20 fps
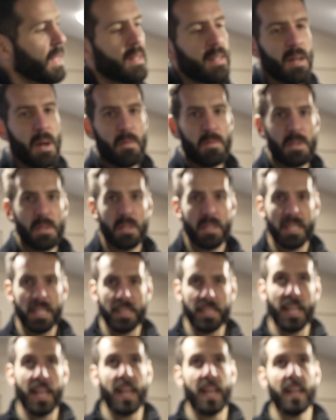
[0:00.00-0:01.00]
Now, if you look
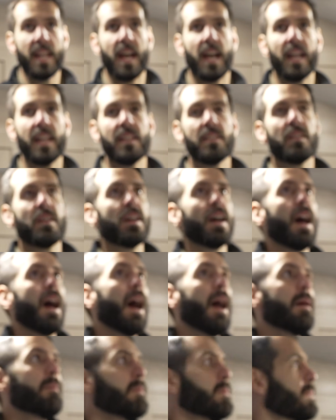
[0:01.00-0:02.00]
at the head height,
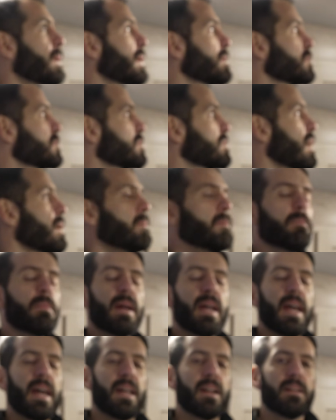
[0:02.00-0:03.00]
I'm about scraping my
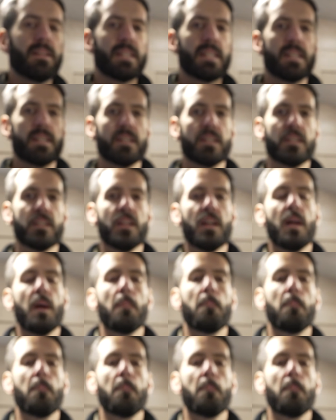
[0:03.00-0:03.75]
head on here,